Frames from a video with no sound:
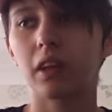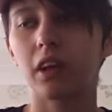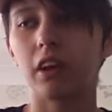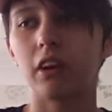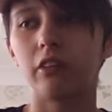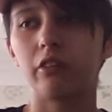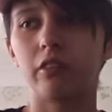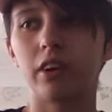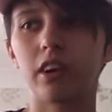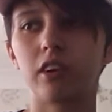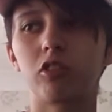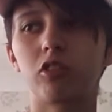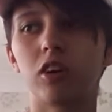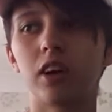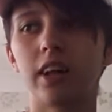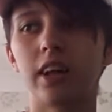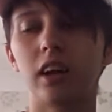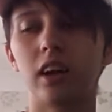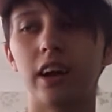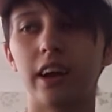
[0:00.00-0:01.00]
and
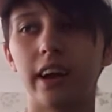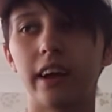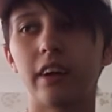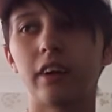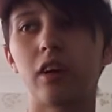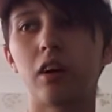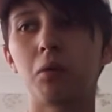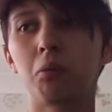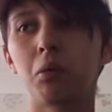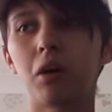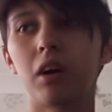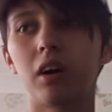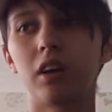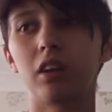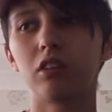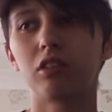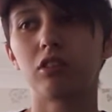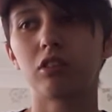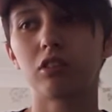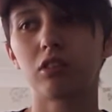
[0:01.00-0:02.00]
eventually I end up
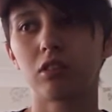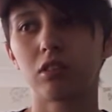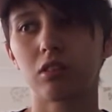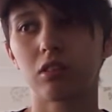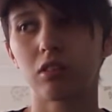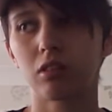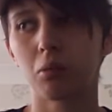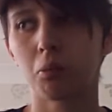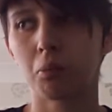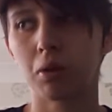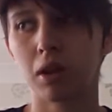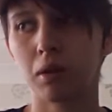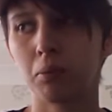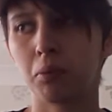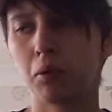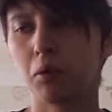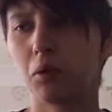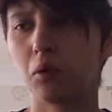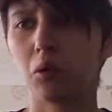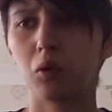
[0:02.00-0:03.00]
behind some
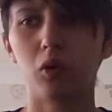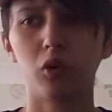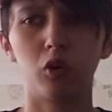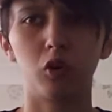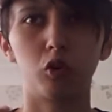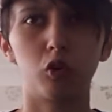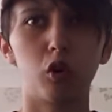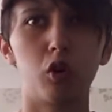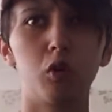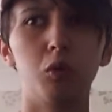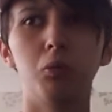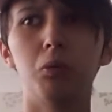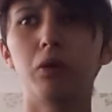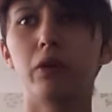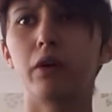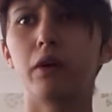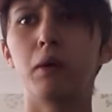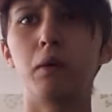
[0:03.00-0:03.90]
people or group